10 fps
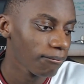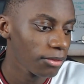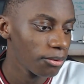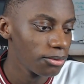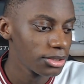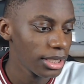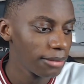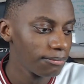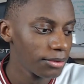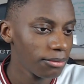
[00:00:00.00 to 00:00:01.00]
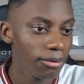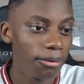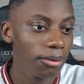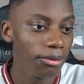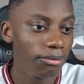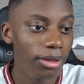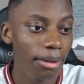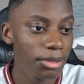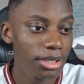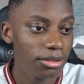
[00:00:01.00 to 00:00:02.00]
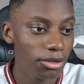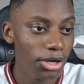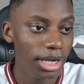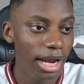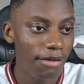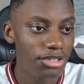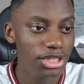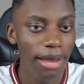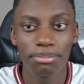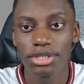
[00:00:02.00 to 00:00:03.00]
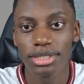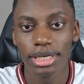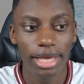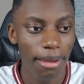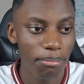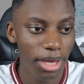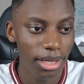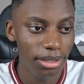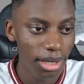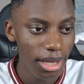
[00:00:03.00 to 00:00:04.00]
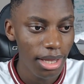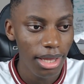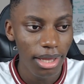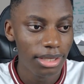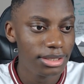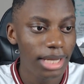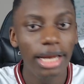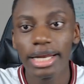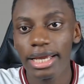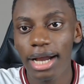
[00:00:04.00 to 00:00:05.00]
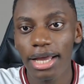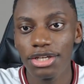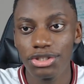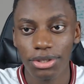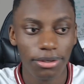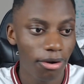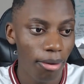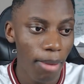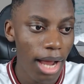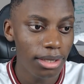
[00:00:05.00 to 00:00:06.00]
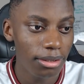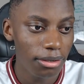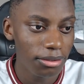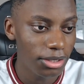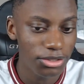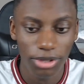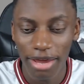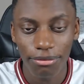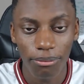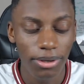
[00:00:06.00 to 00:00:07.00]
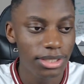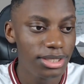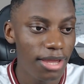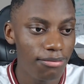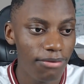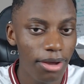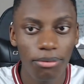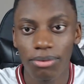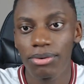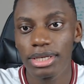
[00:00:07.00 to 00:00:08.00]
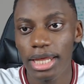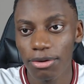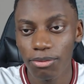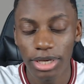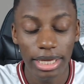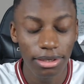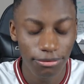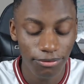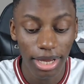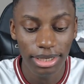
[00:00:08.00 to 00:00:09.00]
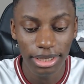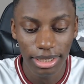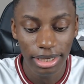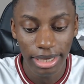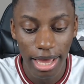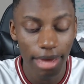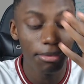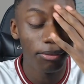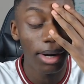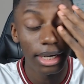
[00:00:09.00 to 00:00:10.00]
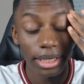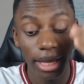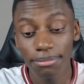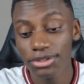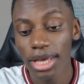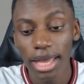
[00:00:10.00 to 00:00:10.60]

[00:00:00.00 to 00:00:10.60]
We'll see. Well, I mean, you're going to have a Champions League campaign. Sané got injured. Coman doesn't ever want to stay fit when we think we can finally get him a run of games.